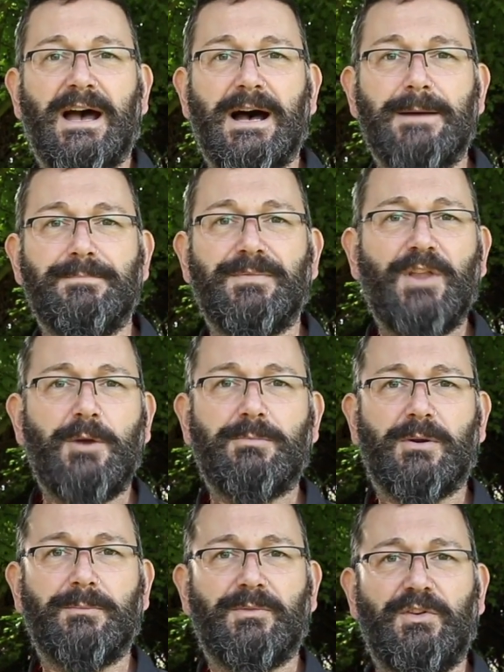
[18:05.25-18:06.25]
Um, no
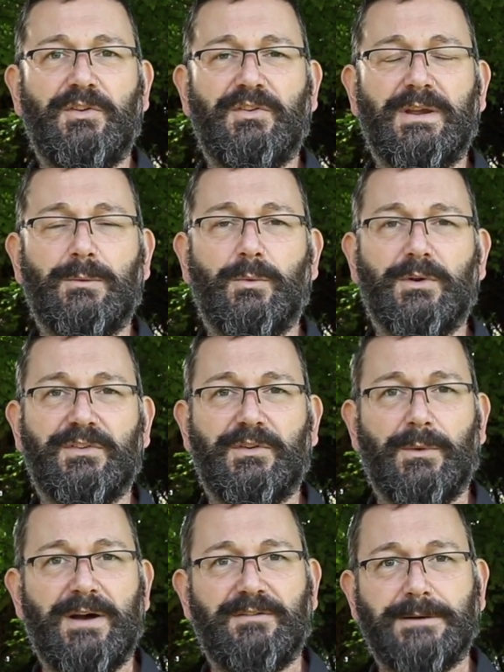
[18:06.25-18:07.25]
problems using it
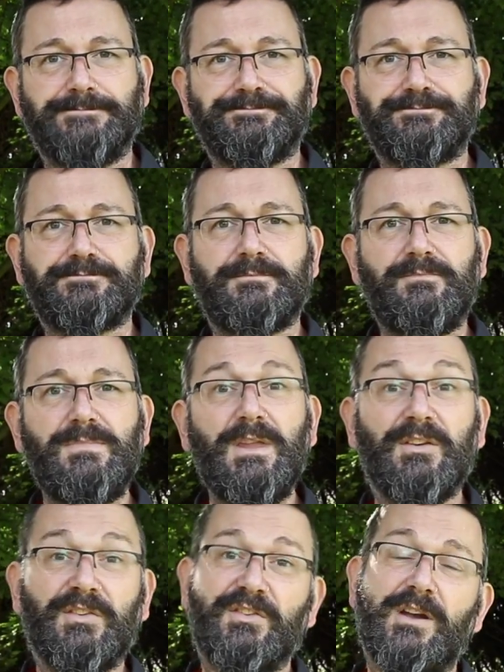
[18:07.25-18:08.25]
whatsoever.
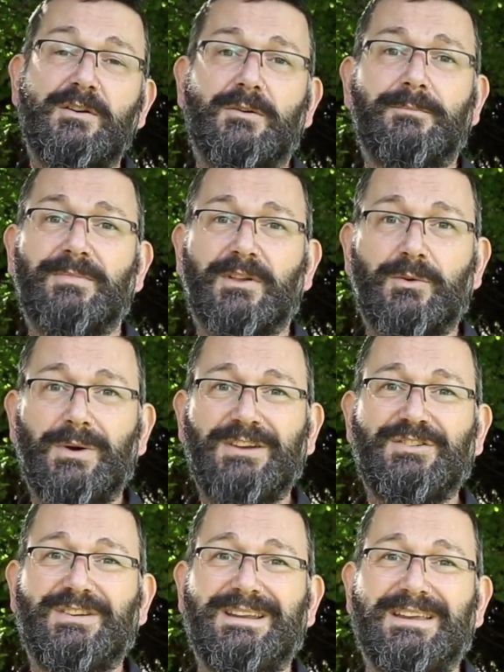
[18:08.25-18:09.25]
So the
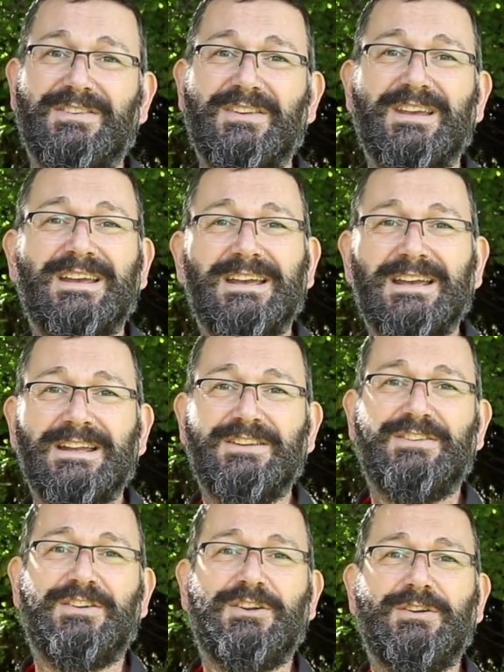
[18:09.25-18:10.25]
question is,
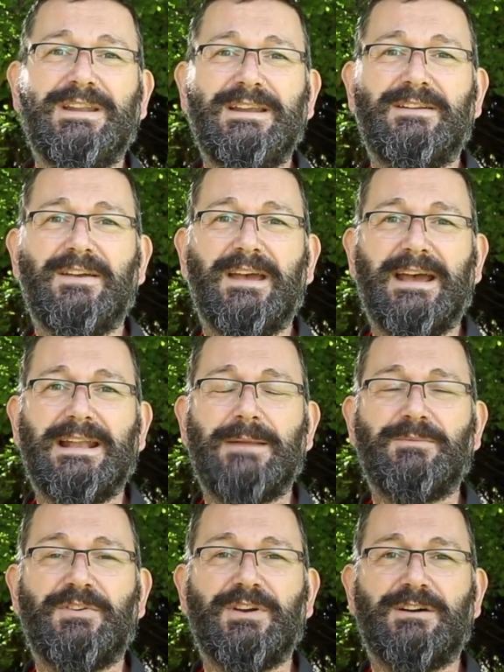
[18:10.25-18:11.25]
do you need an
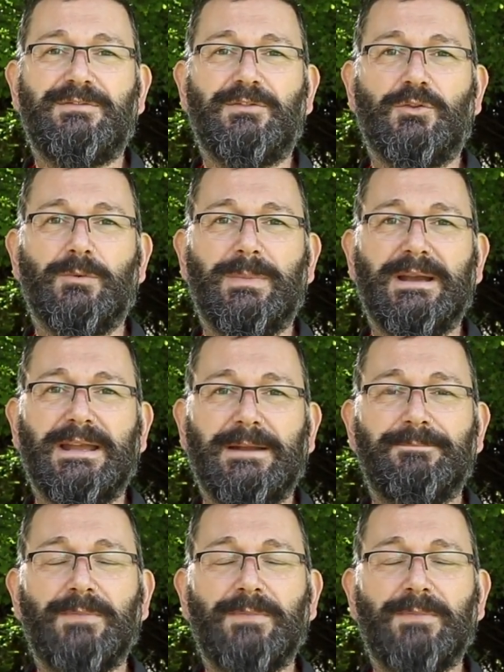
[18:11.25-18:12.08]
M T R four B?